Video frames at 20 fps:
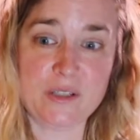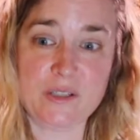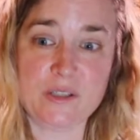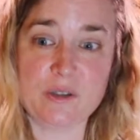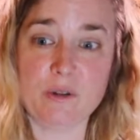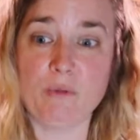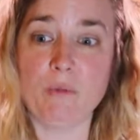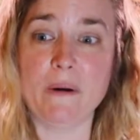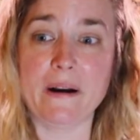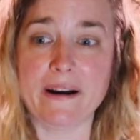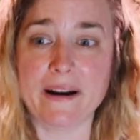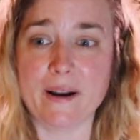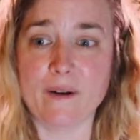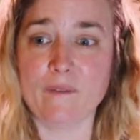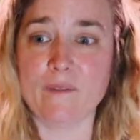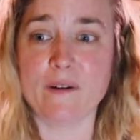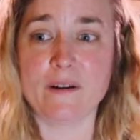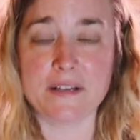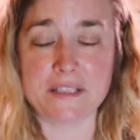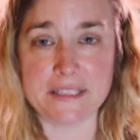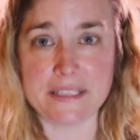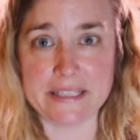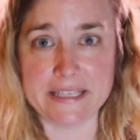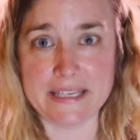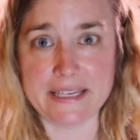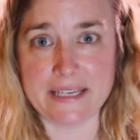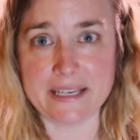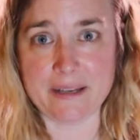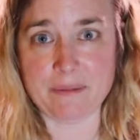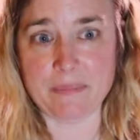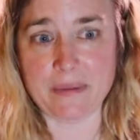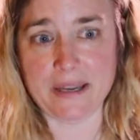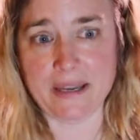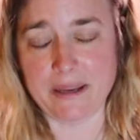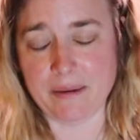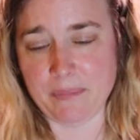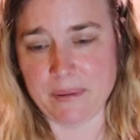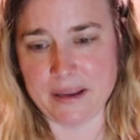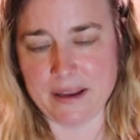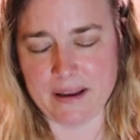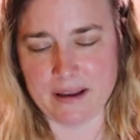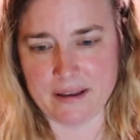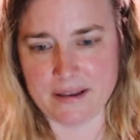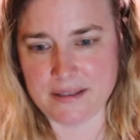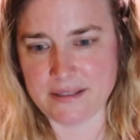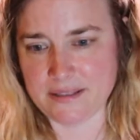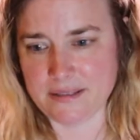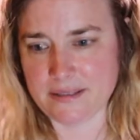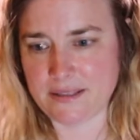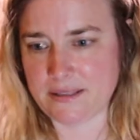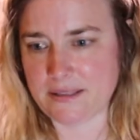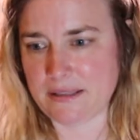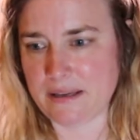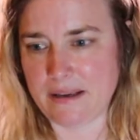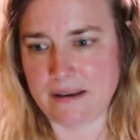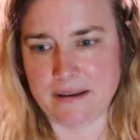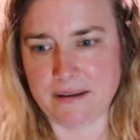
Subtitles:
to wherever it's leading me, because